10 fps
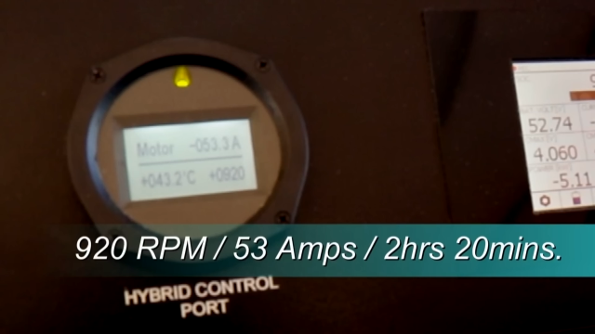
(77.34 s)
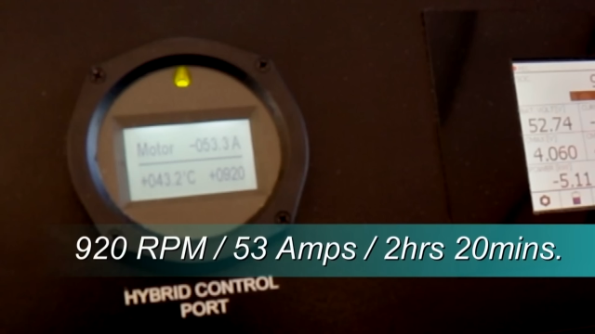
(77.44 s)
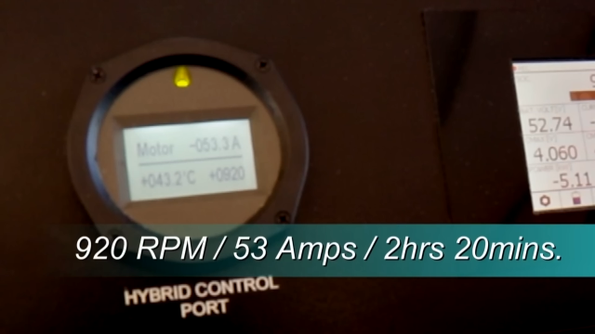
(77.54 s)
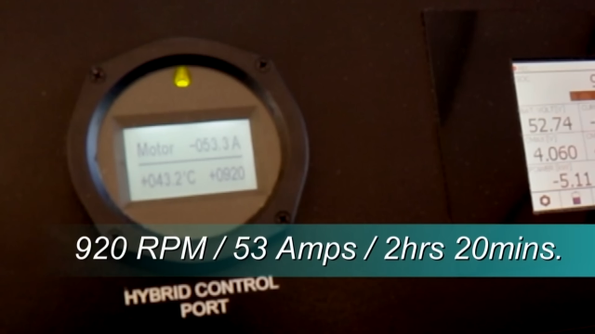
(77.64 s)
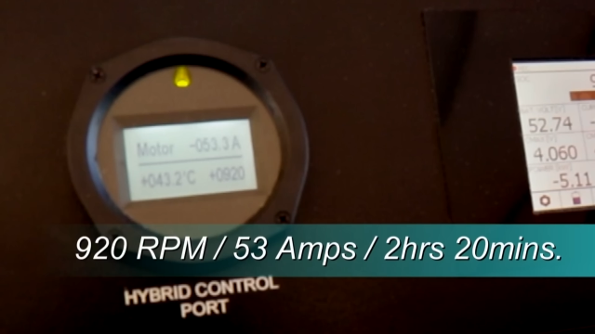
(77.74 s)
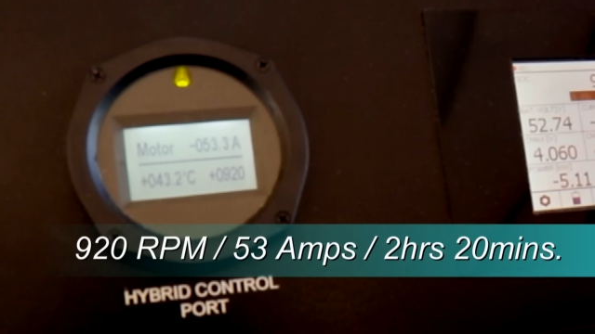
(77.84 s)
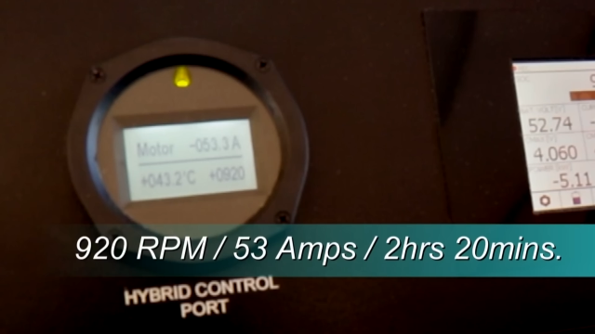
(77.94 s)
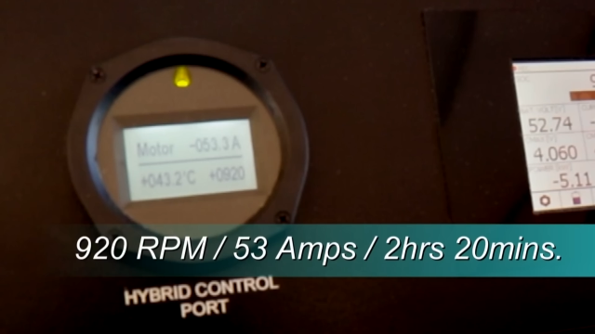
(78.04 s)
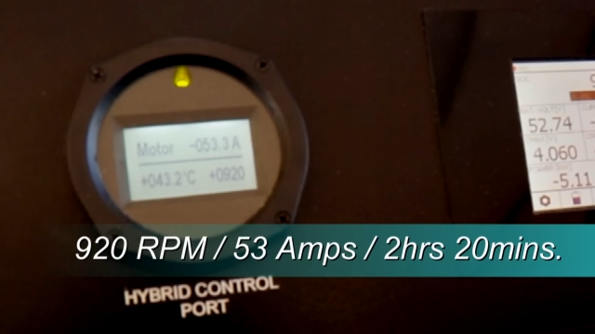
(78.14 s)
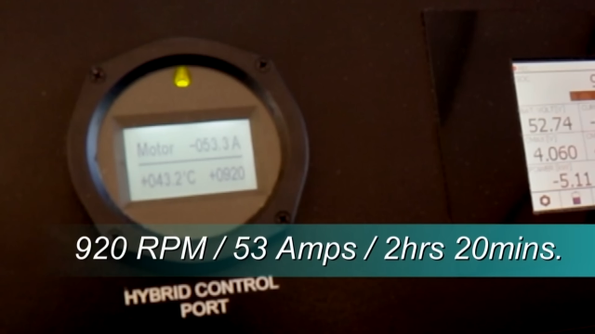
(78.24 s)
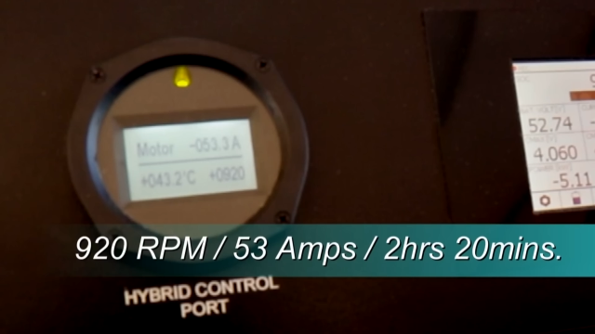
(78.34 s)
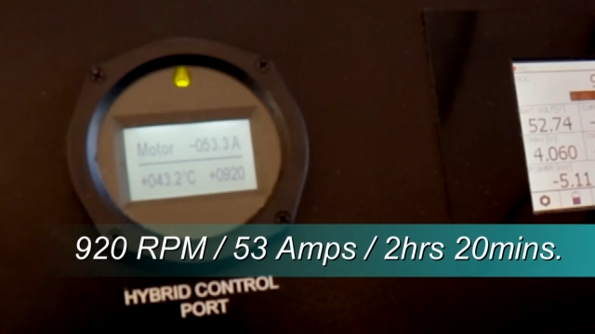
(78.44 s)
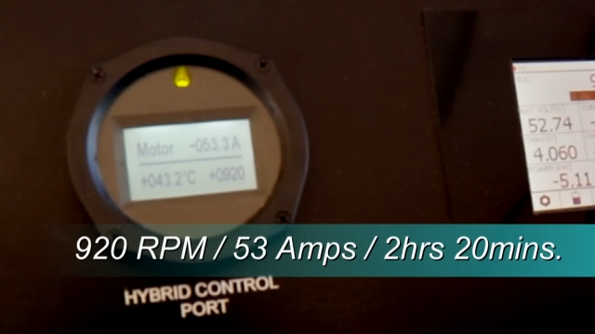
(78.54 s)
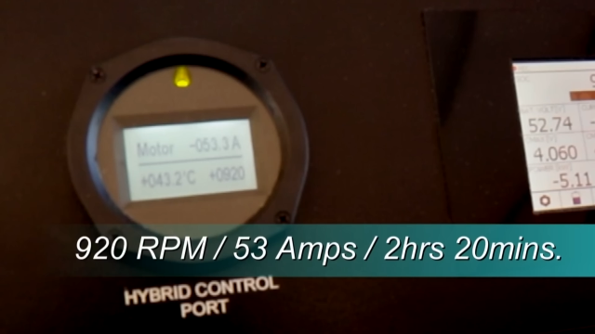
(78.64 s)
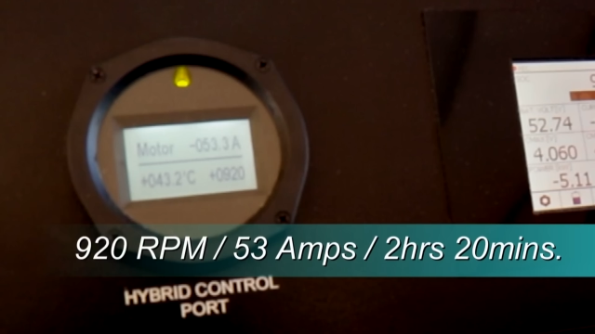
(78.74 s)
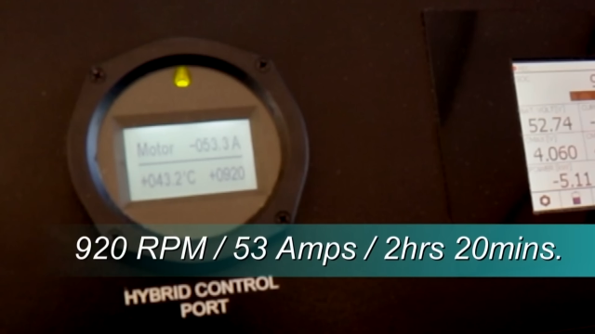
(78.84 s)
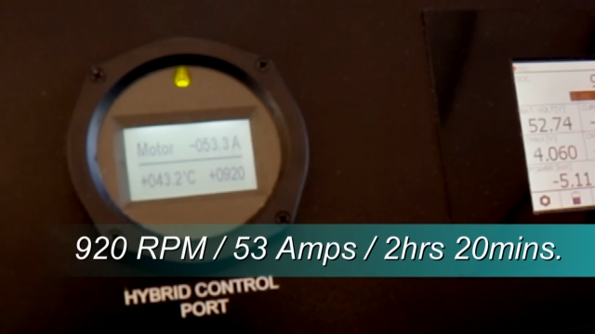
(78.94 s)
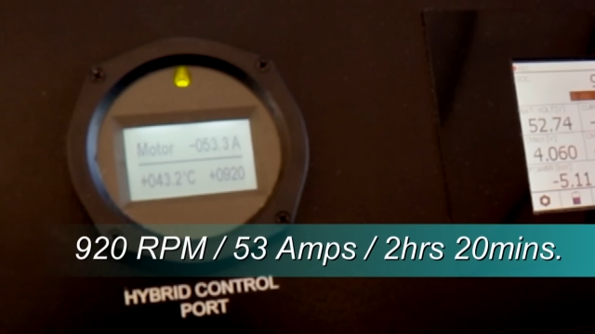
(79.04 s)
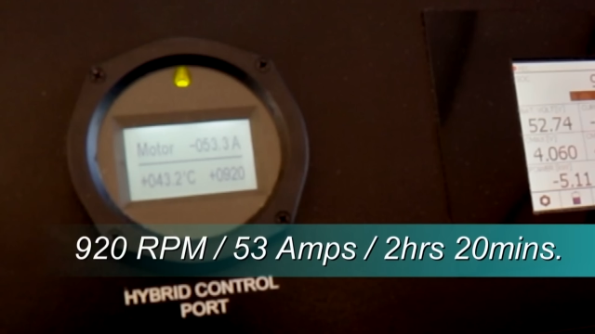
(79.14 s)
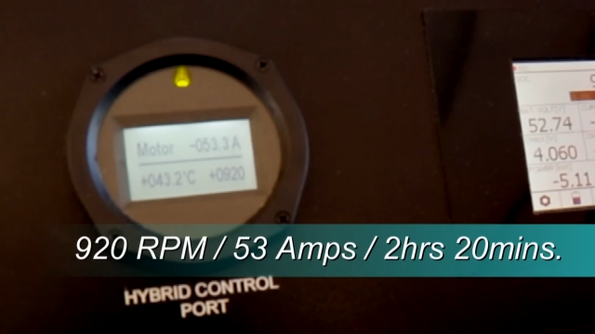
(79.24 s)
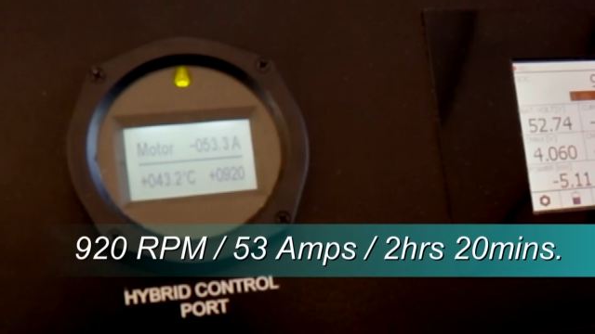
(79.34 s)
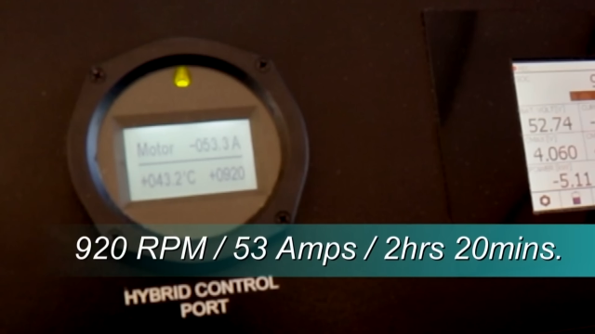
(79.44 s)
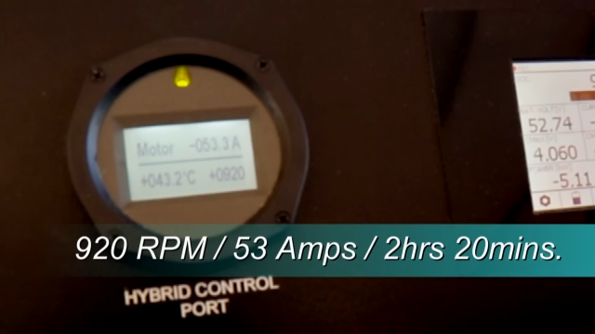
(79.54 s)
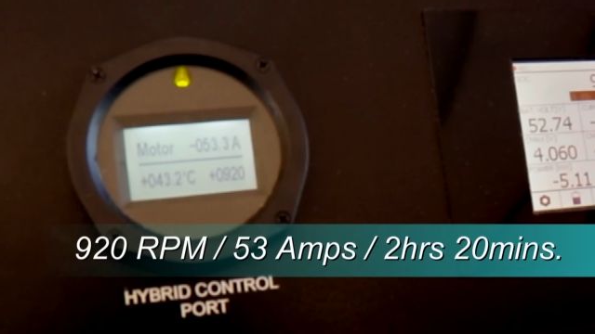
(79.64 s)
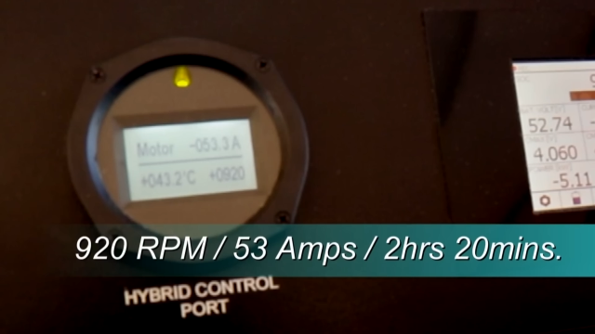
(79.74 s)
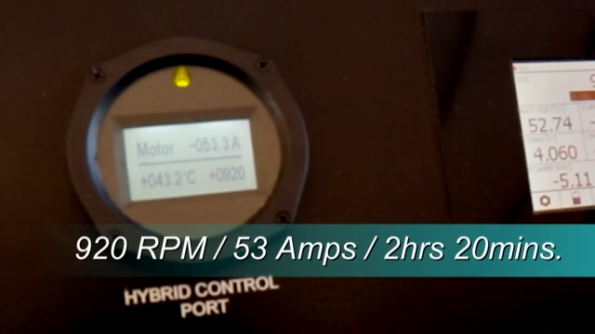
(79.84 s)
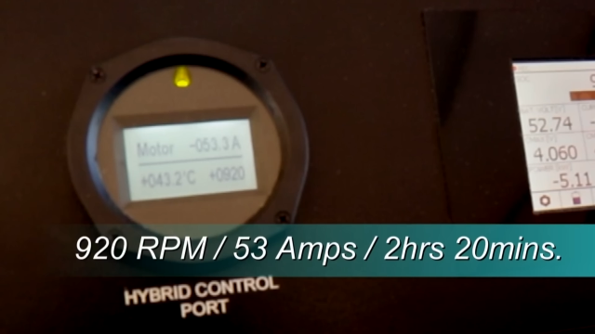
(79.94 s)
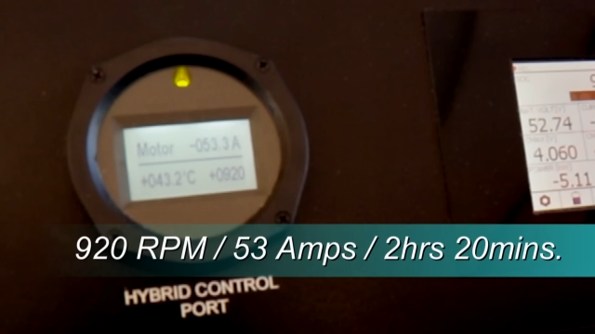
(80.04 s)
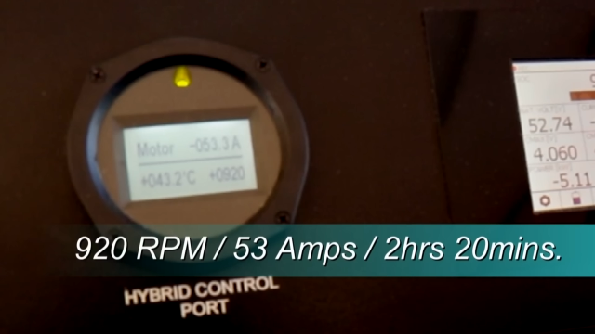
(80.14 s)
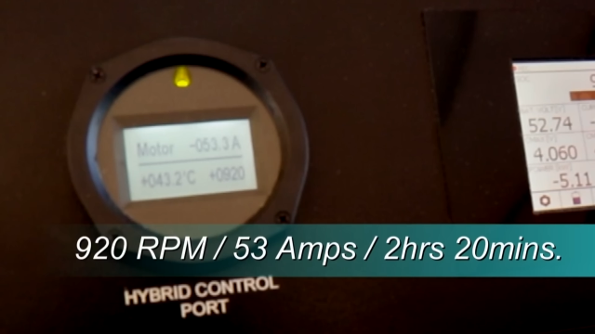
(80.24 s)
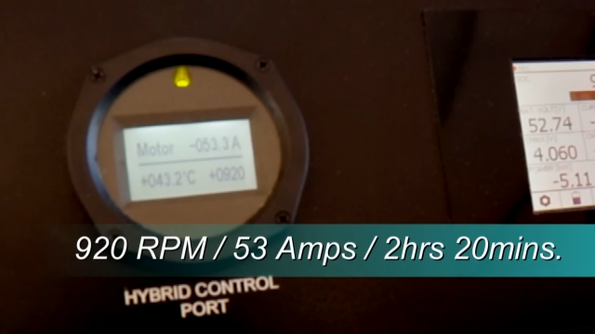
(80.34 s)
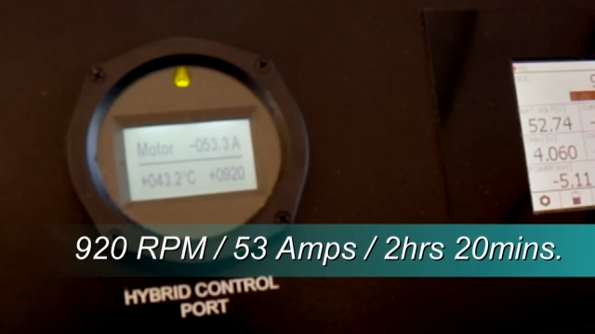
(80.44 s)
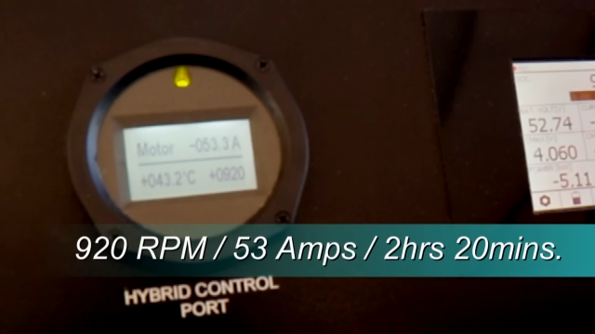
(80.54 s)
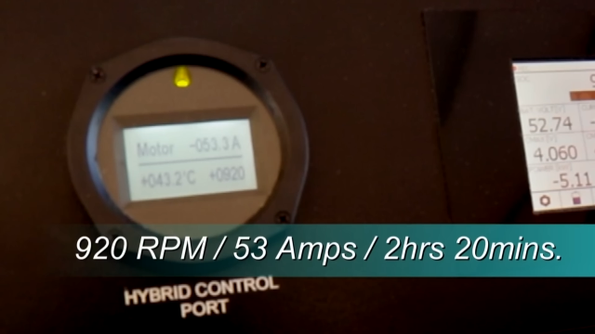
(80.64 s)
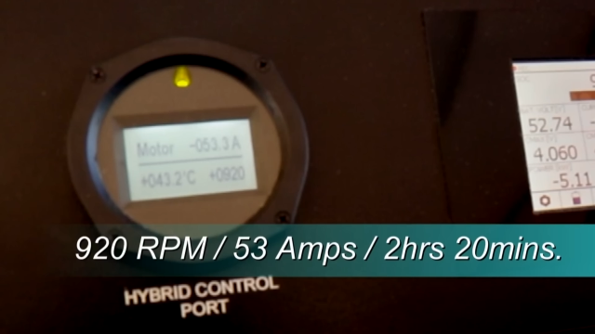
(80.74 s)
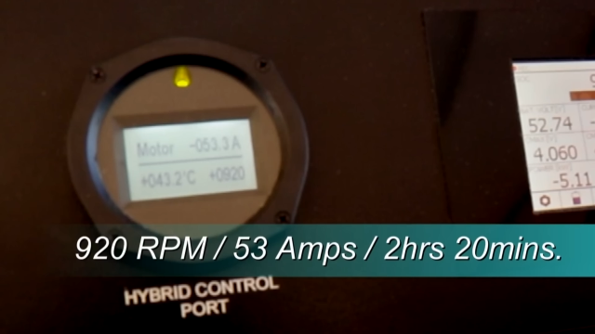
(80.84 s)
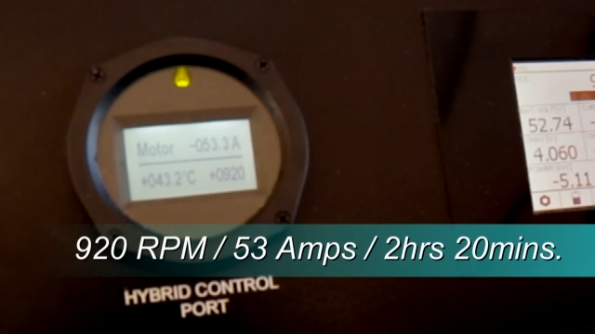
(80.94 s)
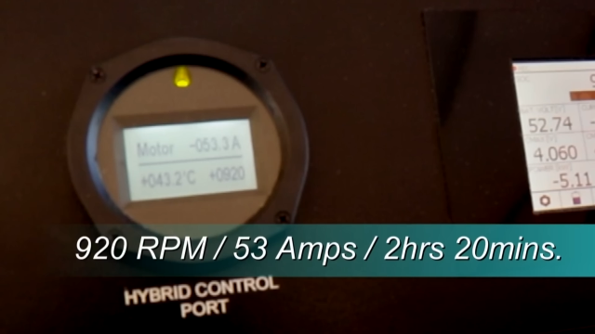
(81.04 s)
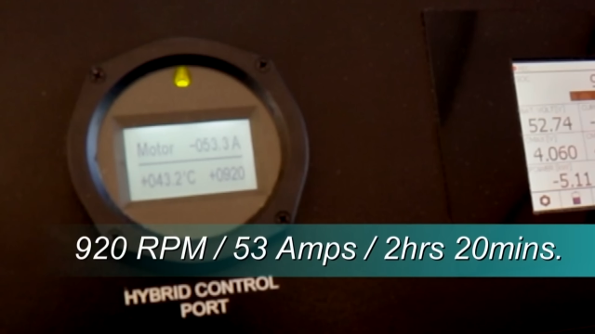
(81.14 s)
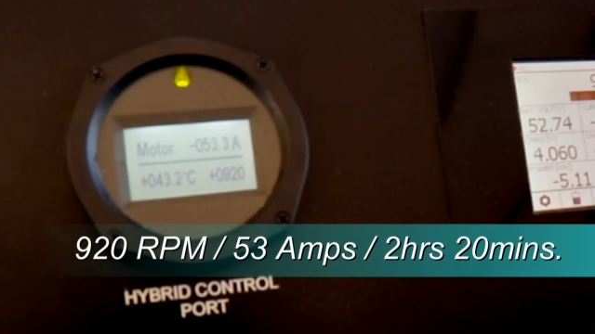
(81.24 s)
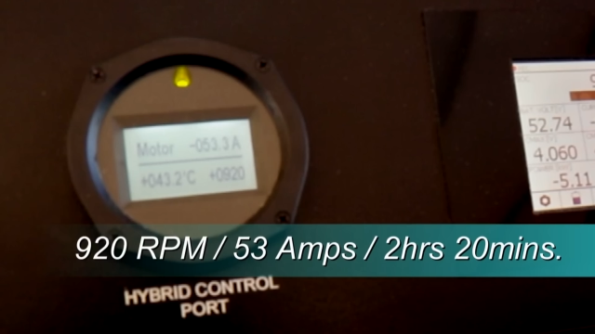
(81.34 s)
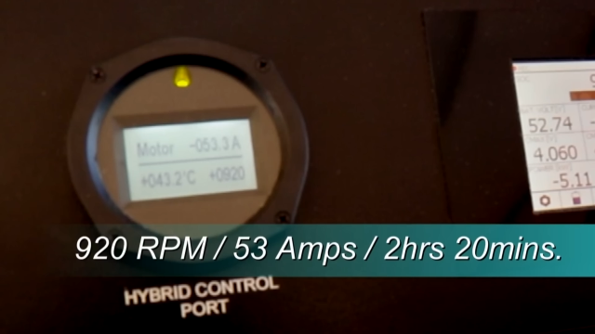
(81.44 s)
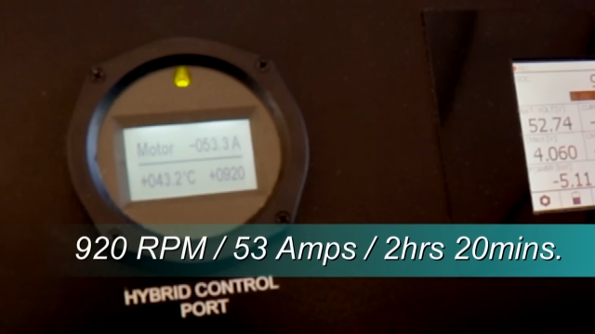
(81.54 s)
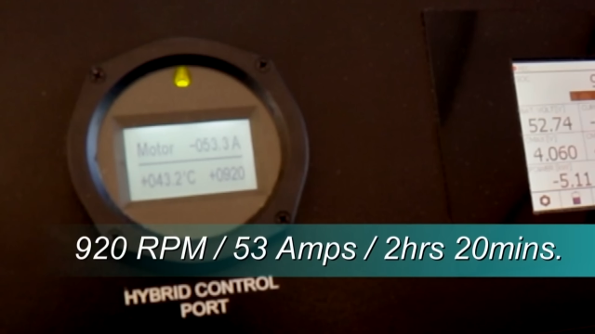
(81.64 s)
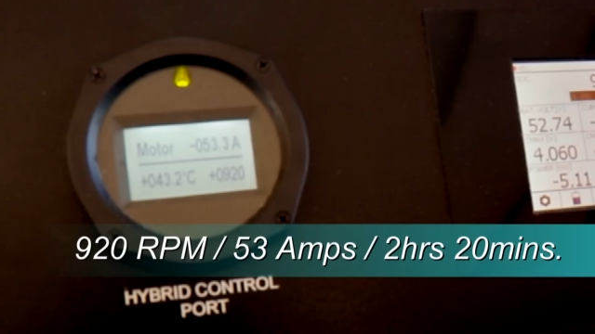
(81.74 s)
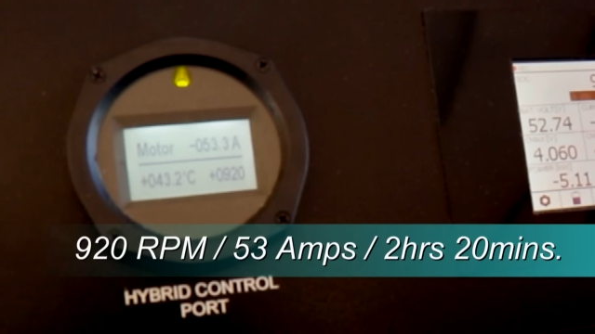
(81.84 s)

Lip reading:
[unreadable: no face in view]